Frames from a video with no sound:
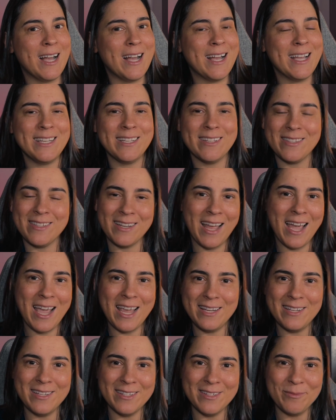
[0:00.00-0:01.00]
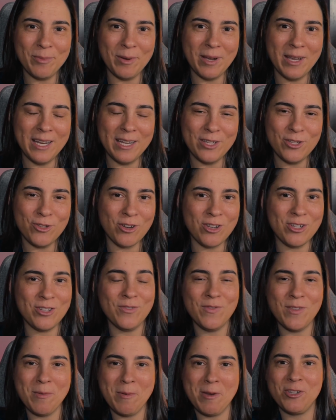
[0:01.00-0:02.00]
He doesn't hate it by any stretch
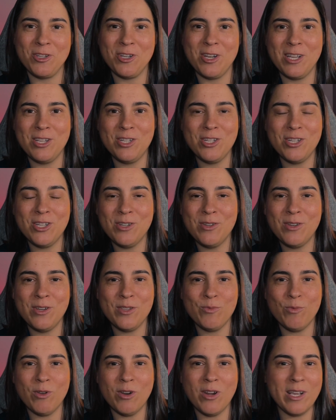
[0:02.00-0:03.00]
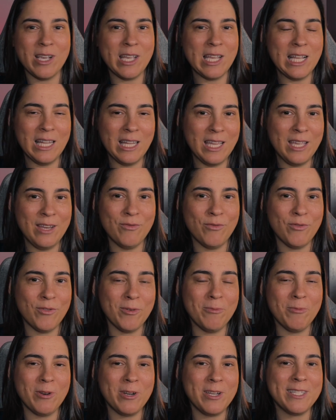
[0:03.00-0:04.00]
of the imagination, is what I could glean
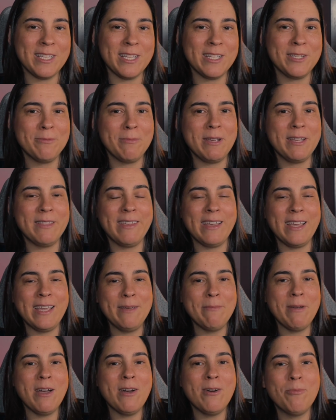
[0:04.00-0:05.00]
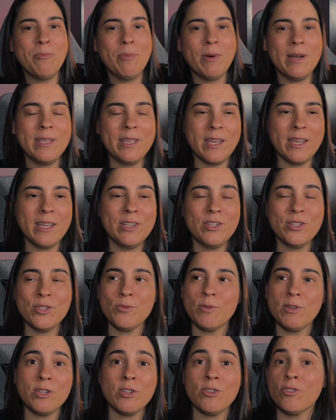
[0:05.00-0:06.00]
from what he said to me in the email. But yeah, he just
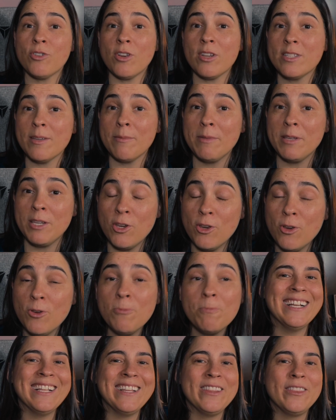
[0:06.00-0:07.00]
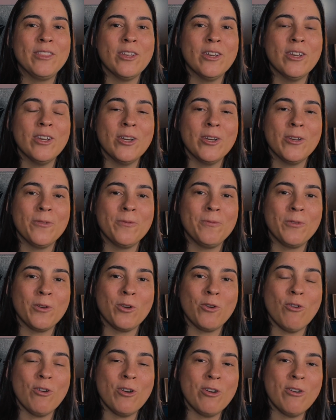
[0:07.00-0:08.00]
wanted to try something new. The
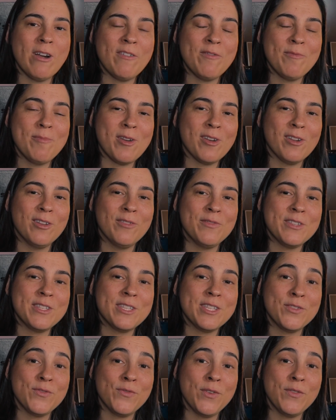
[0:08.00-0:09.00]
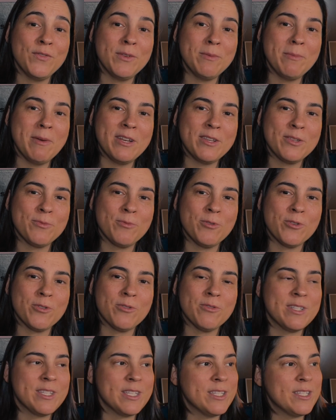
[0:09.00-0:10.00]
chronograph model of this is 50 meters water
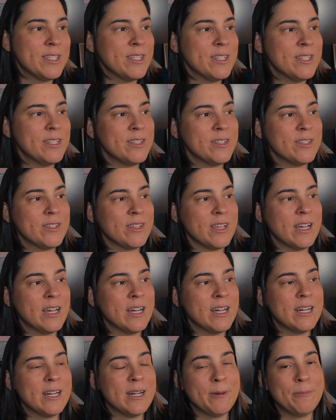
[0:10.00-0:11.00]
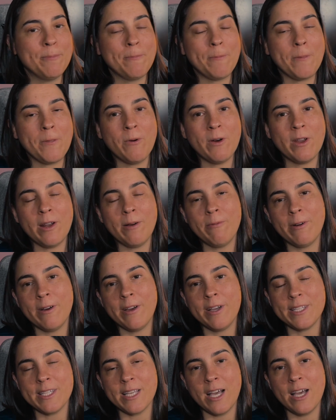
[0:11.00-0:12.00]
resistant. The one I'm
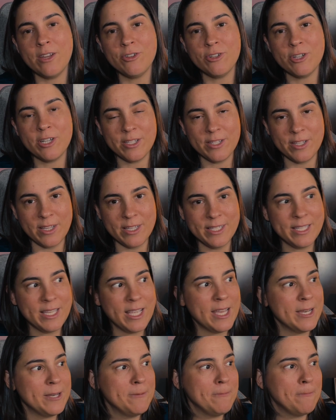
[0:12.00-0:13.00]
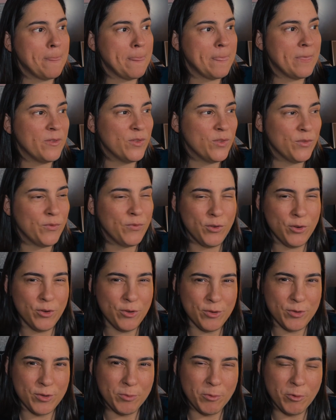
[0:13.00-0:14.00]
wearing is 100, as I said. There's a
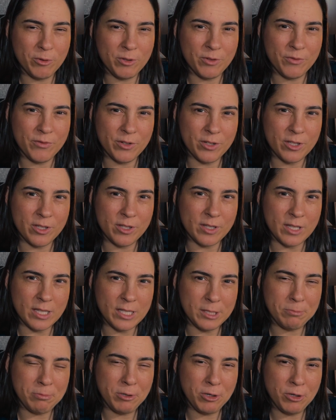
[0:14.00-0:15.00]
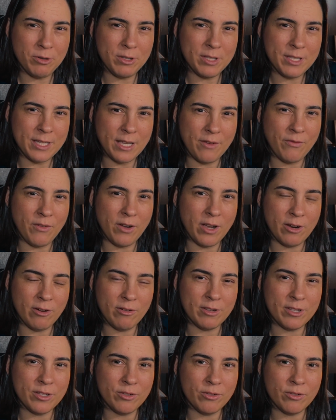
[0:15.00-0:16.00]
few small differences. It's pure sapphire
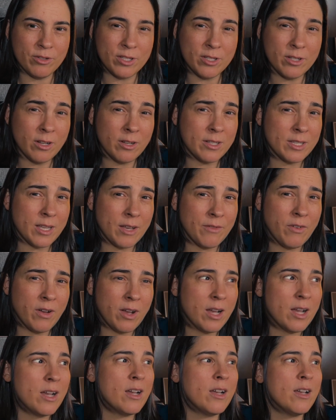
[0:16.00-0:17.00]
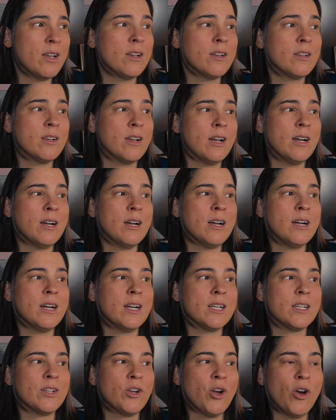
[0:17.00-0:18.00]
crystal. It's not sapphire
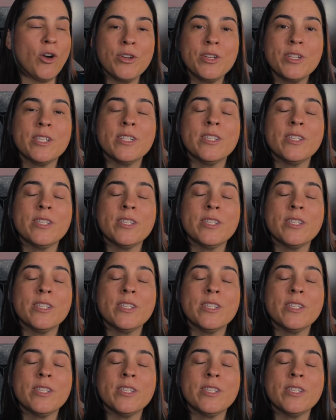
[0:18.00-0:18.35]
coated.